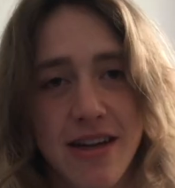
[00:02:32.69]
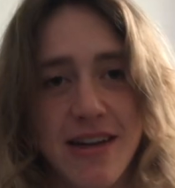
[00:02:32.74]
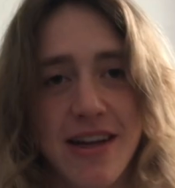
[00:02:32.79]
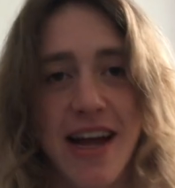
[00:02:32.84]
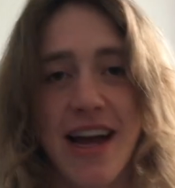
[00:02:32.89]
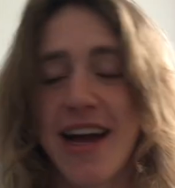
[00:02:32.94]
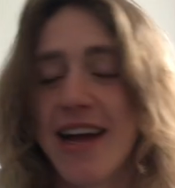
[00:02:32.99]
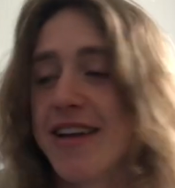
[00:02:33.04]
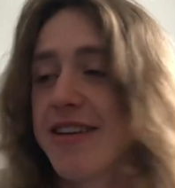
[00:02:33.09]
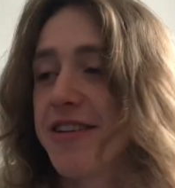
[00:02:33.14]

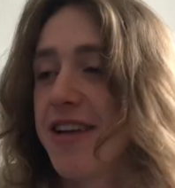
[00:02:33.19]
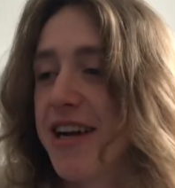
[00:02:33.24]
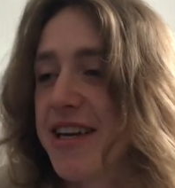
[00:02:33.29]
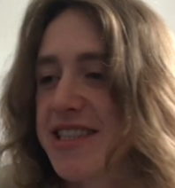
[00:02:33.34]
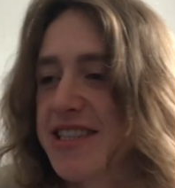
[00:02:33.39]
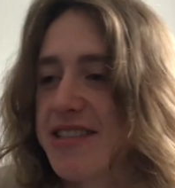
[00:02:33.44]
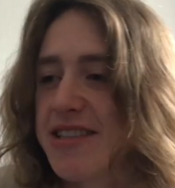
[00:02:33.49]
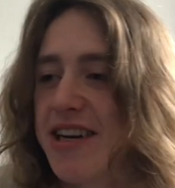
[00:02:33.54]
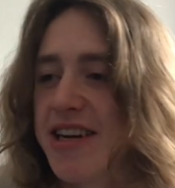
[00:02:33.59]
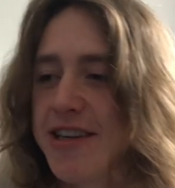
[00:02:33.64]
And
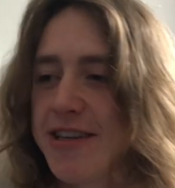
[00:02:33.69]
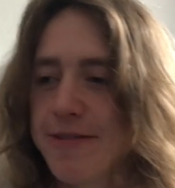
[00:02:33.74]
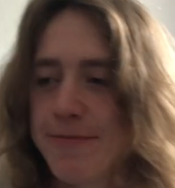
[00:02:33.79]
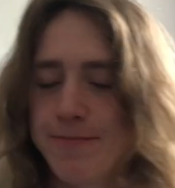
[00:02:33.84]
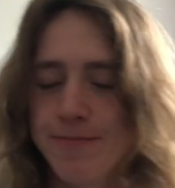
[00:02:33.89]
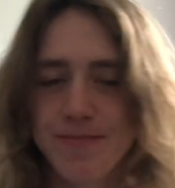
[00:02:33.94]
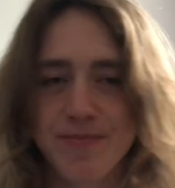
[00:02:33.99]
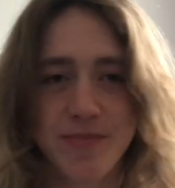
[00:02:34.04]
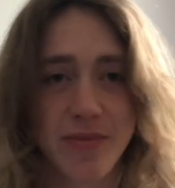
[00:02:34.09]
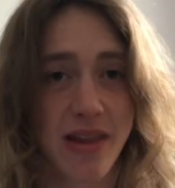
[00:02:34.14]
last night,
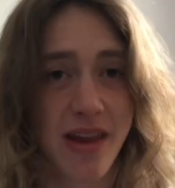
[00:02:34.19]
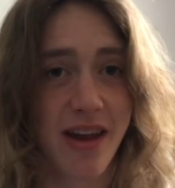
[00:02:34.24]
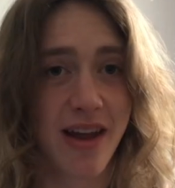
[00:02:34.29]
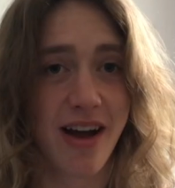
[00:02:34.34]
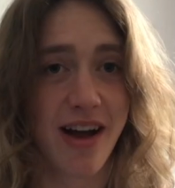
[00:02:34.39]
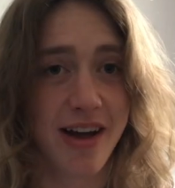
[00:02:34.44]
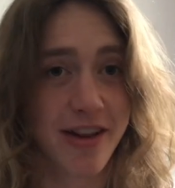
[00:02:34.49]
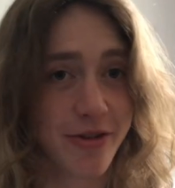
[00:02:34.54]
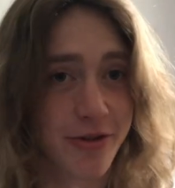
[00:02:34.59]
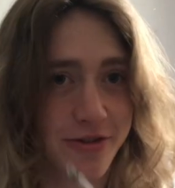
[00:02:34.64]

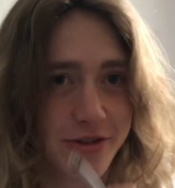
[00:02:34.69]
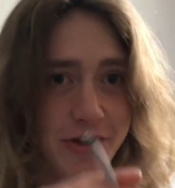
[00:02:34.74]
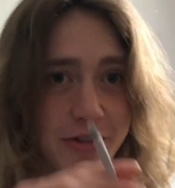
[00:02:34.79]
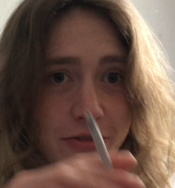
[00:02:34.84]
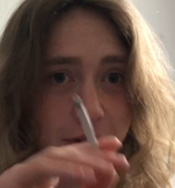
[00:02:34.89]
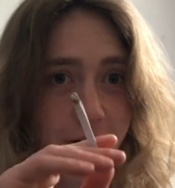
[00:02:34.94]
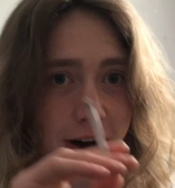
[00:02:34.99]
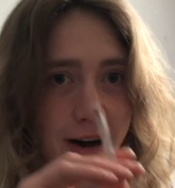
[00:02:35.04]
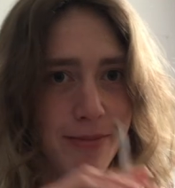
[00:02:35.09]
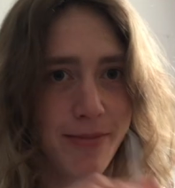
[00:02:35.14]
I learned a
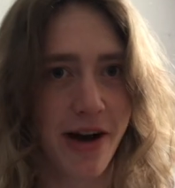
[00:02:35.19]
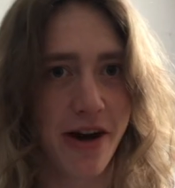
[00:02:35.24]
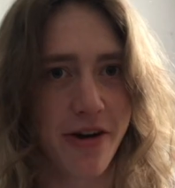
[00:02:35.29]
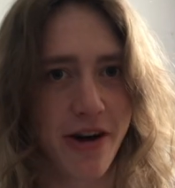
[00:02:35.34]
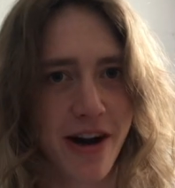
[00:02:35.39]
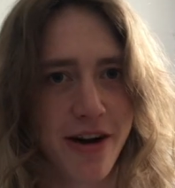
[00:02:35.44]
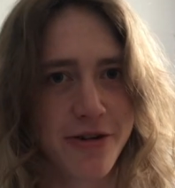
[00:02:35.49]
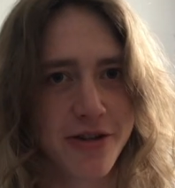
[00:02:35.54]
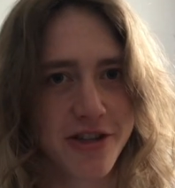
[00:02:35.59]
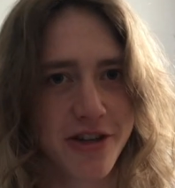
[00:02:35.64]
lot about
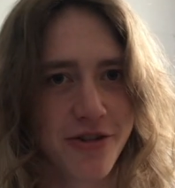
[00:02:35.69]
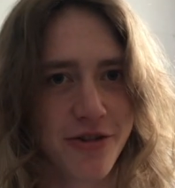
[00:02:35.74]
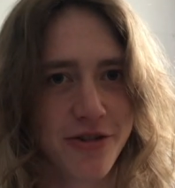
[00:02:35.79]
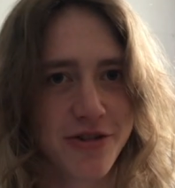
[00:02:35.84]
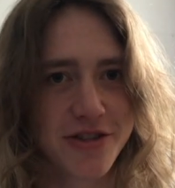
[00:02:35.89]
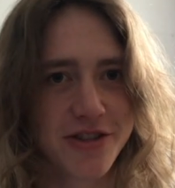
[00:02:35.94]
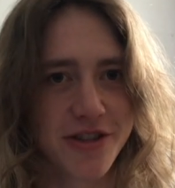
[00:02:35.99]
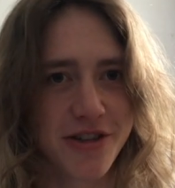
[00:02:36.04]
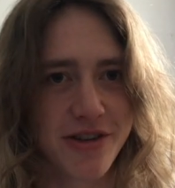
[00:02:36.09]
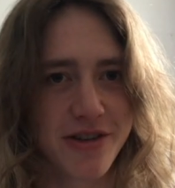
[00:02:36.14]
Irish
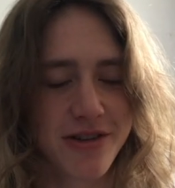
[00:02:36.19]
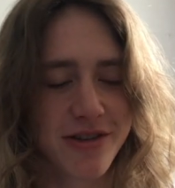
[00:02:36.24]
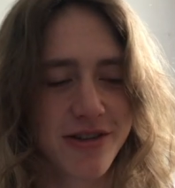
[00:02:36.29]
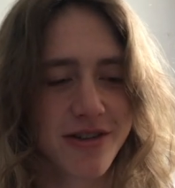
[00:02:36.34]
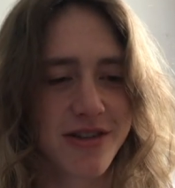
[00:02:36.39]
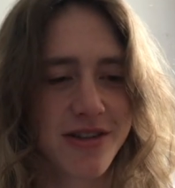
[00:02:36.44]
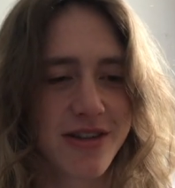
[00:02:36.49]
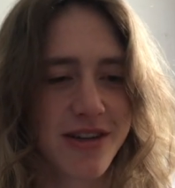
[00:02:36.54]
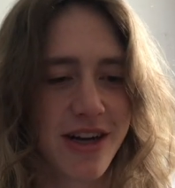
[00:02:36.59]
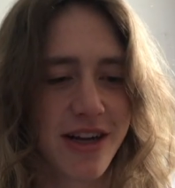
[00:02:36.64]
culture.
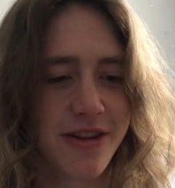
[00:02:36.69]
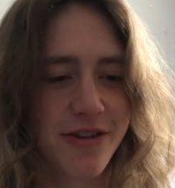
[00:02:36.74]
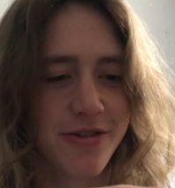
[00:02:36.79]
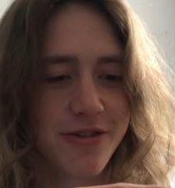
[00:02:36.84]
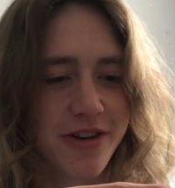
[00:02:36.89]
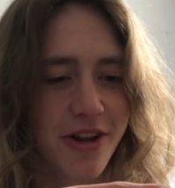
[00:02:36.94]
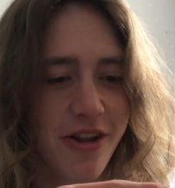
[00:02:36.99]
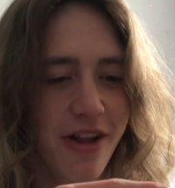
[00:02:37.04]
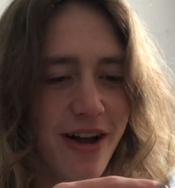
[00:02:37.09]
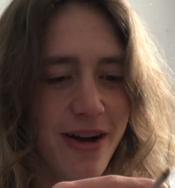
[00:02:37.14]
I
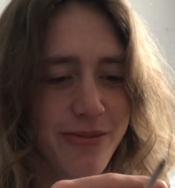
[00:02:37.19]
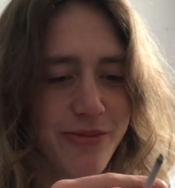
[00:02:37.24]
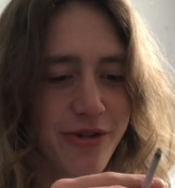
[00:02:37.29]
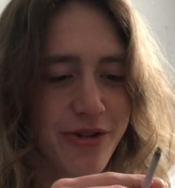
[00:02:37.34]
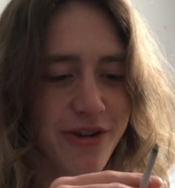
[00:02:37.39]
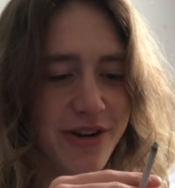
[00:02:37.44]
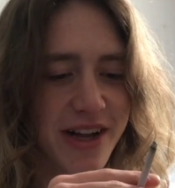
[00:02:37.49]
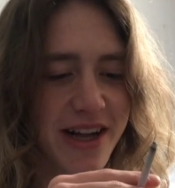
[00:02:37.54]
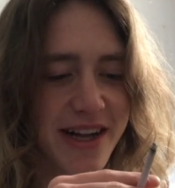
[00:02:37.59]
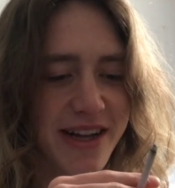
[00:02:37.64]
learned a lot
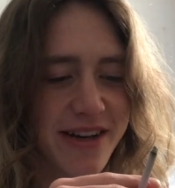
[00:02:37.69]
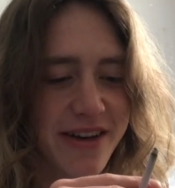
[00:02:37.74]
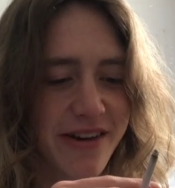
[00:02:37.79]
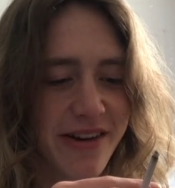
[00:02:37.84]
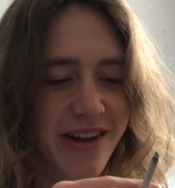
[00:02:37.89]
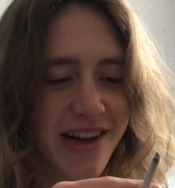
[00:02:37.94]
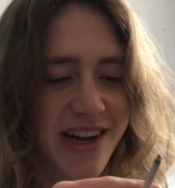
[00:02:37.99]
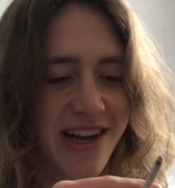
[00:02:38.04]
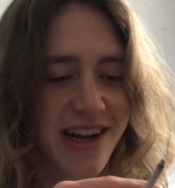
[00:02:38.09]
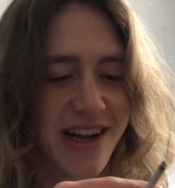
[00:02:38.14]
more than
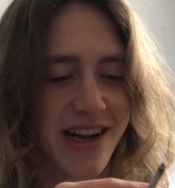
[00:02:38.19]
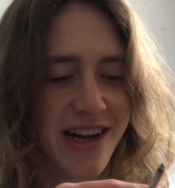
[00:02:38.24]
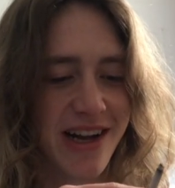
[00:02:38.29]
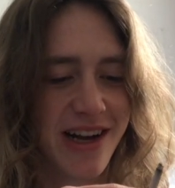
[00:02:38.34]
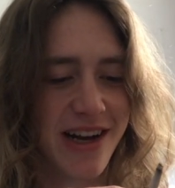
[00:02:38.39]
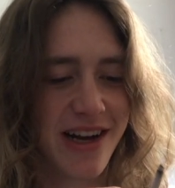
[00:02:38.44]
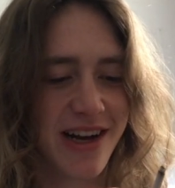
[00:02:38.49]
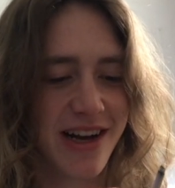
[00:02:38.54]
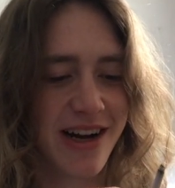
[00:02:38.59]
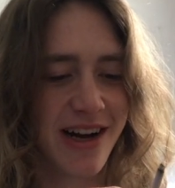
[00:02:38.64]

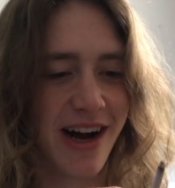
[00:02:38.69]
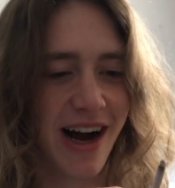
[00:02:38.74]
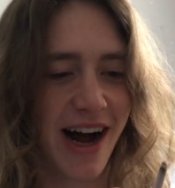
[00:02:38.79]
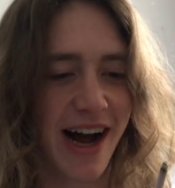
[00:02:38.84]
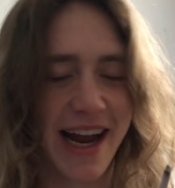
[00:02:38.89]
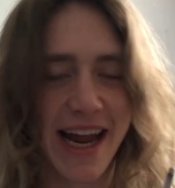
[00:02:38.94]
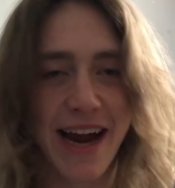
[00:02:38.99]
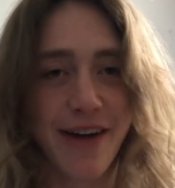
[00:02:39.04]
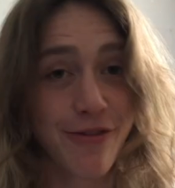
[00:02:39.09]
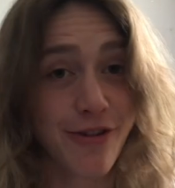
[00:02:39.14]

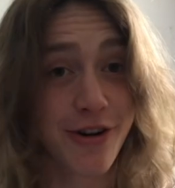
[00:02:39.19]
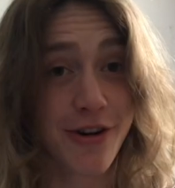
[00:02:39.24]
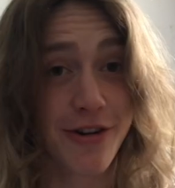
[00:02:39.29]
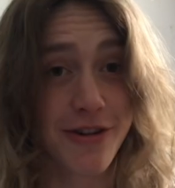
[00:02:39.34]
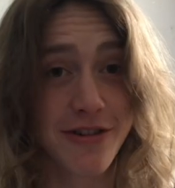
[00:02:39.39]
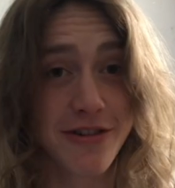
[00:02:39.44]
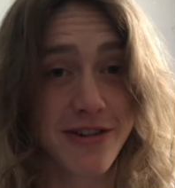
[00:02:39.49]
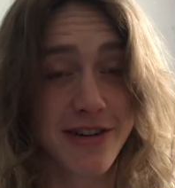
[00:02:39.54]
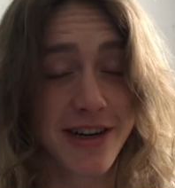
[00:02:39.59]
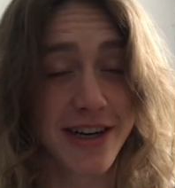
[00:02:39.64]
I
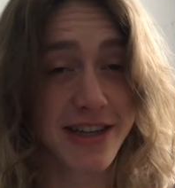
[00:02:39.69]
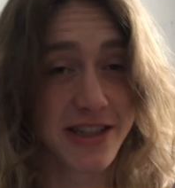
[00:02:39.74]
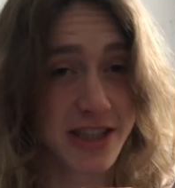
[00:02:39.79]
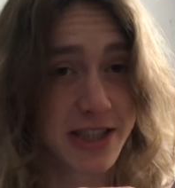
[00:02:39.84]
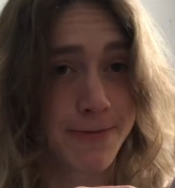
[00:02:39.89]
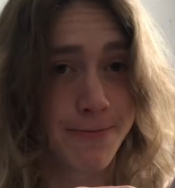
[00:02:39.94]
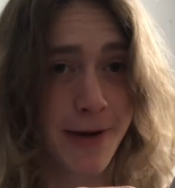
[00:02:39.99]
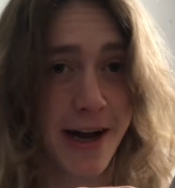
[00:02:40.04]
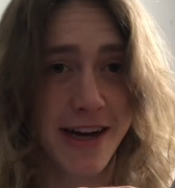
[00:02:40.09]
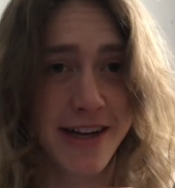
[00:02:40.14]
ever
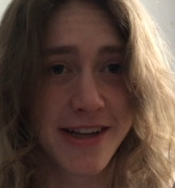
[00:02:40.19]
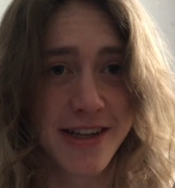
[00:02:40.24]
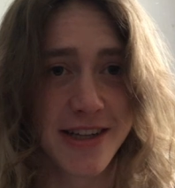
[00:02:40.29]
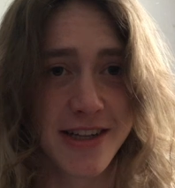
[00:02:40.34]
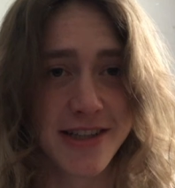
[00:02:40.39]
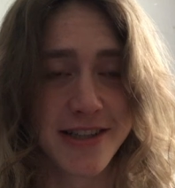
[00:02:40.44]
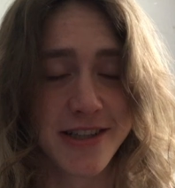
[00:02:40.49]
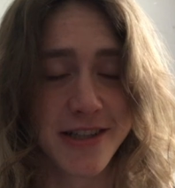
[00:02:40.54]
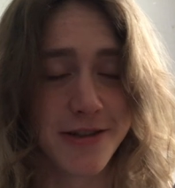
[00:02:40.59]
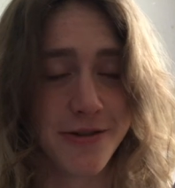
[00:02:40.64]

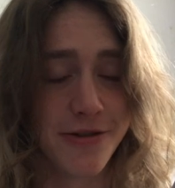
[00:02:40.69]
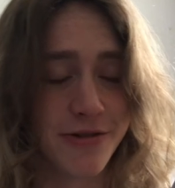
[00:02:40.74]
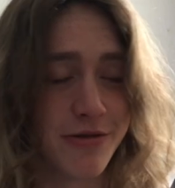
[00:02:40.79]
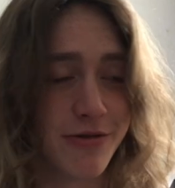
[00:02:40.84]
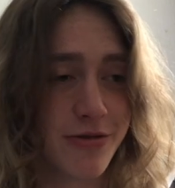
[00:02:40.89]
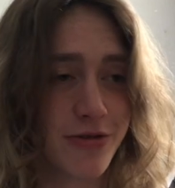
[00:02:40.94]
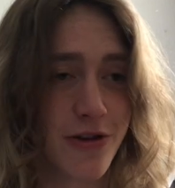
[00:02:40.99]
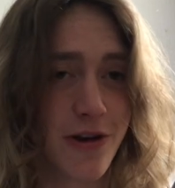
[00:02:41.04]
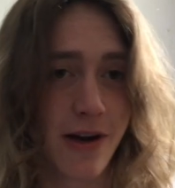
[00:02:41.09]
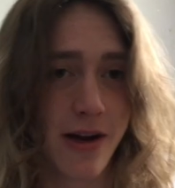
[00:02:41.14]
expected to
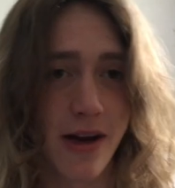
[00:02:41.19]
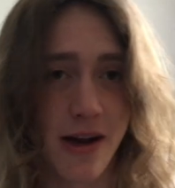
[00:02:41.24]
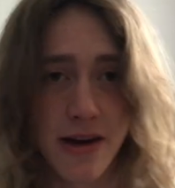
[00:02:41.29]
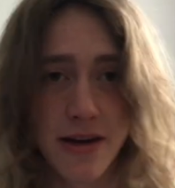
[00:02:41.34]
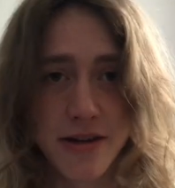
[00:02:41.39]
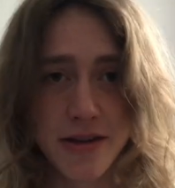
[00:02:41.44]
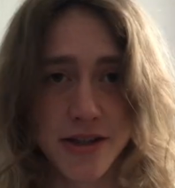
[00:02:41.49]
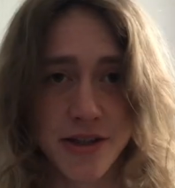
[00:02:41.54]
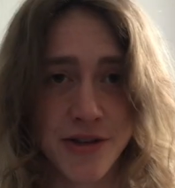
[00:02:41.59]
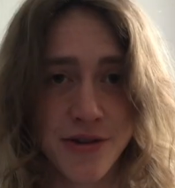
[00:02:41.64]
look
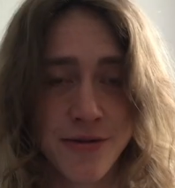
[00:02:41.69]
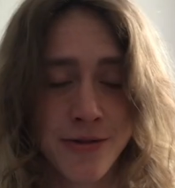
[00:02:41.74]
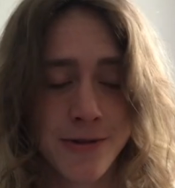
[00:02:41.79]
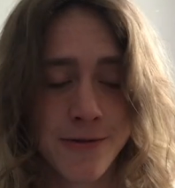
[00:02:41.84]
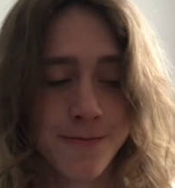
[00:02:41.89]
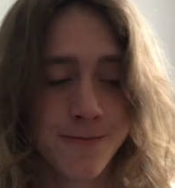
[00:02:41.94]
into.